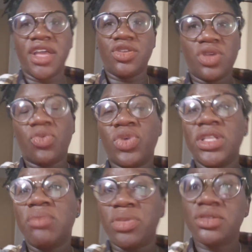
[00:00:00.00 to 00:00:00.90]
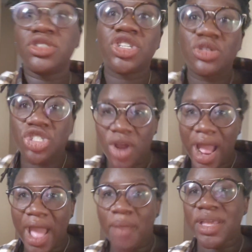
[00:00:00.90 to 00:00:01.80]
you can really build your
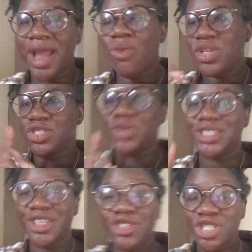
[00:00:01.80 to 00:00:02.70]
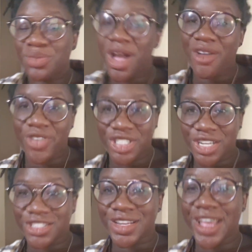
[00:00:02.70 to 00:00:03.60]
tribe. And I went to a leadership conference
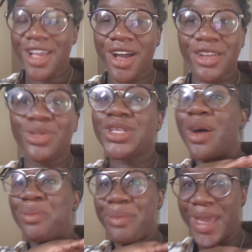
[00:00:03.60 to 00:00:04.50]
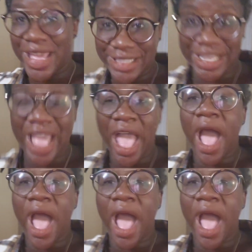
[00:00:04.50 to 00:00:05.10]
yesterday, y'all, and it was amazing.